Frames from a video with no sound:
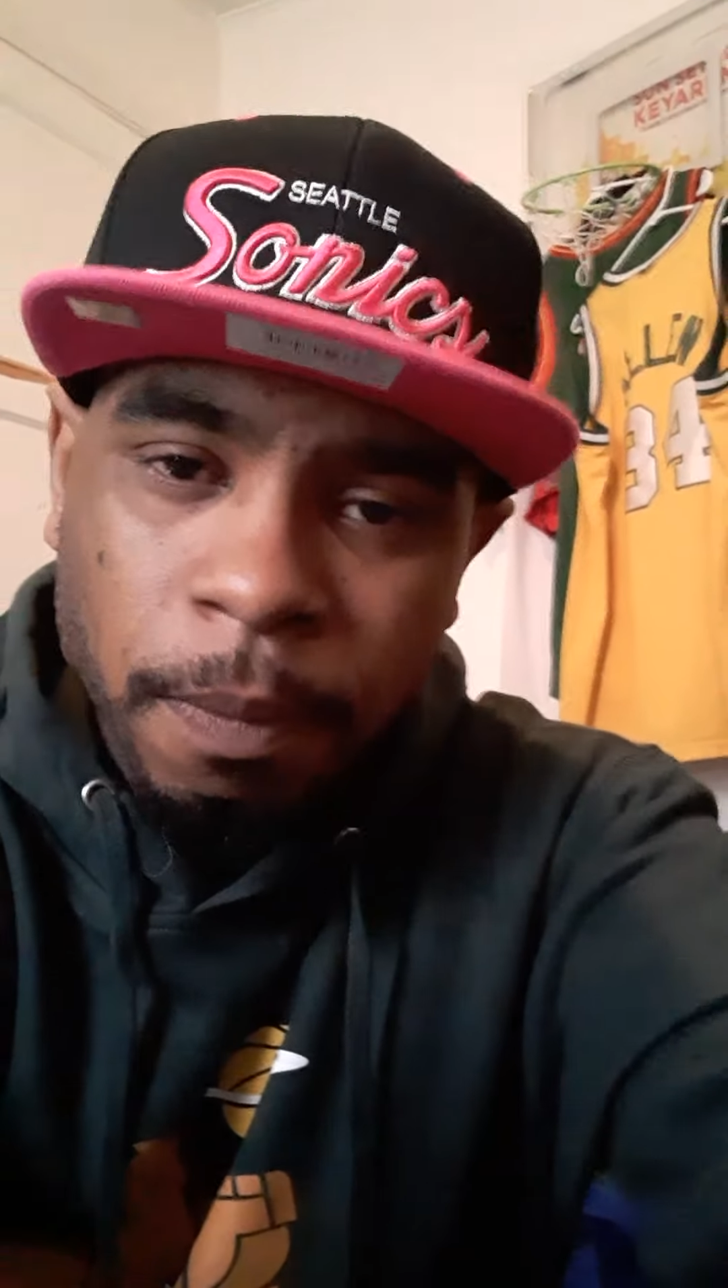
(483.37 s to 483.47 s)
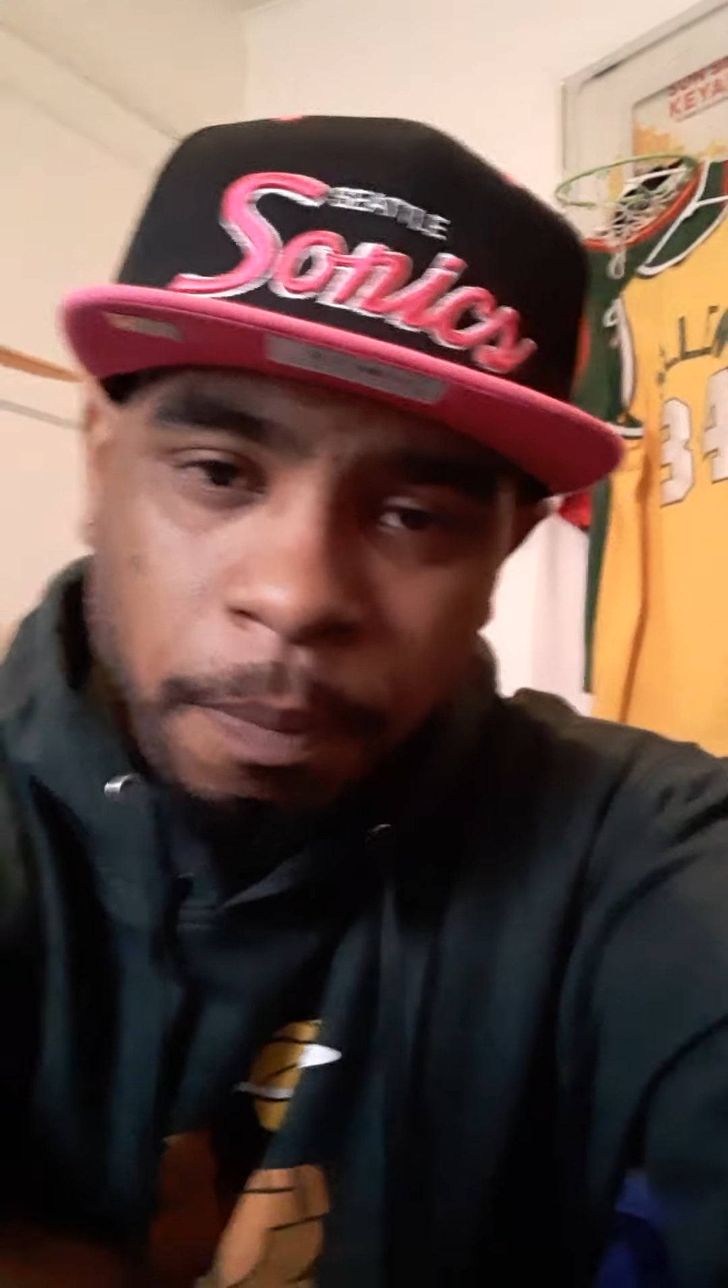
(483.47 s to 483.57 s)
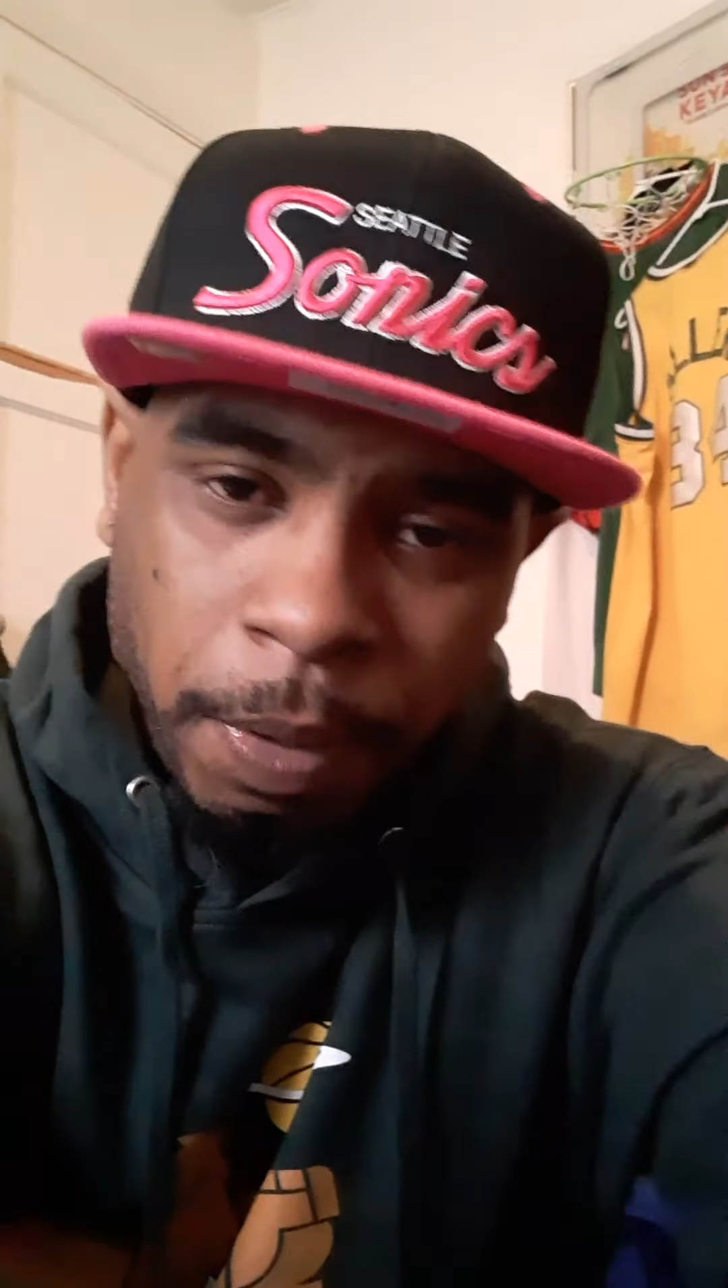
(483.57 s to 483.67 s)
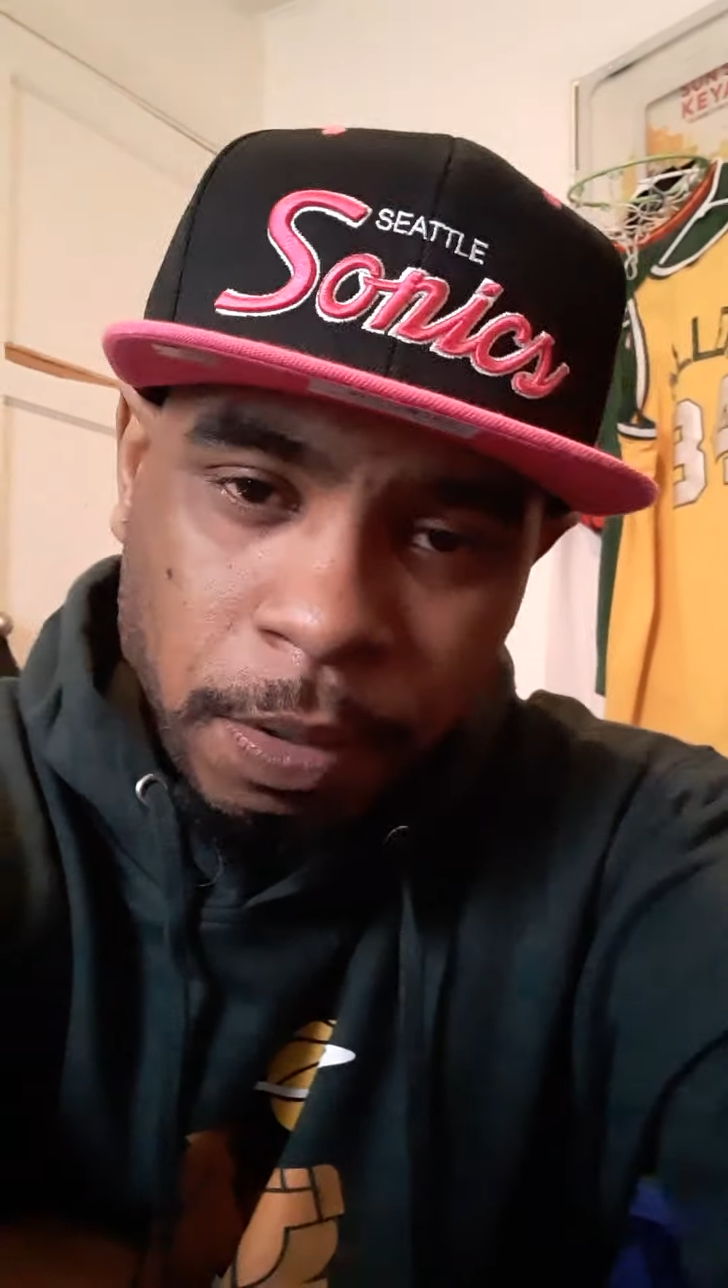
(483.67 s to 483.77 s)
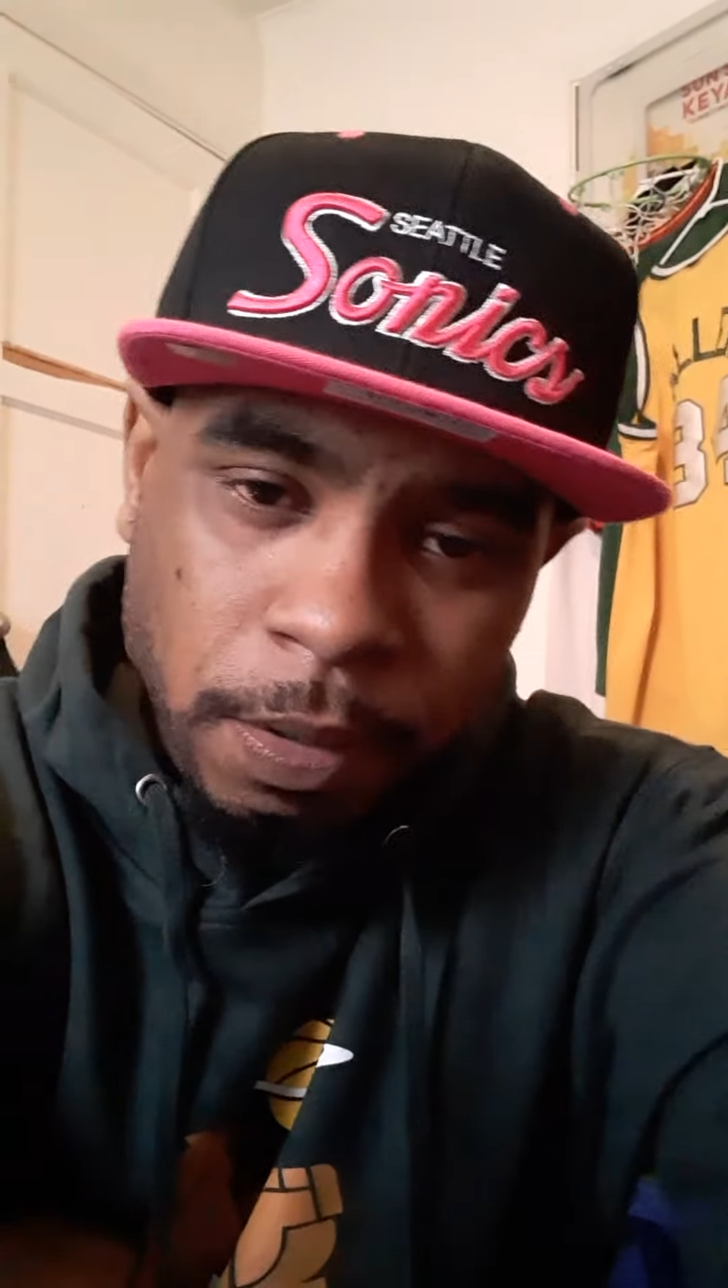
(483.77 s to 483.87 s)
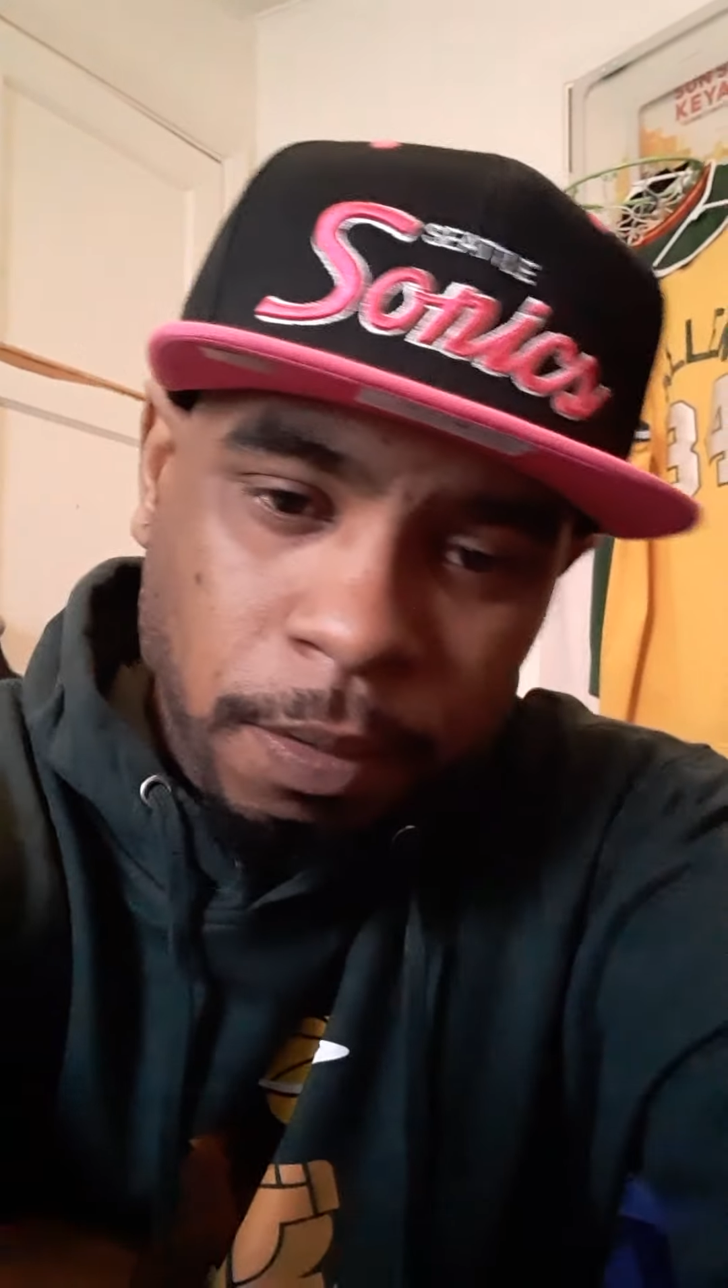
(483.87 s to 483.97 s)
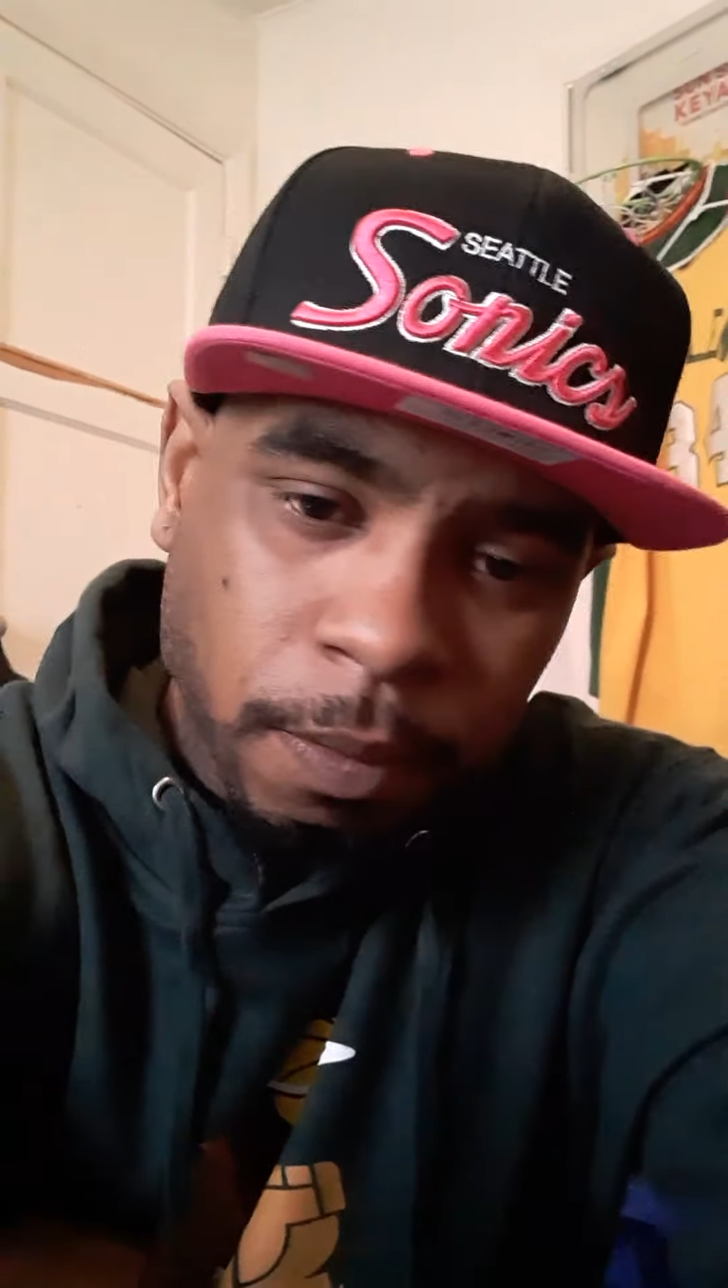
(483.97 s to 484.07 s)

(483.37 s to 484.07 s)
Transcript: Peace.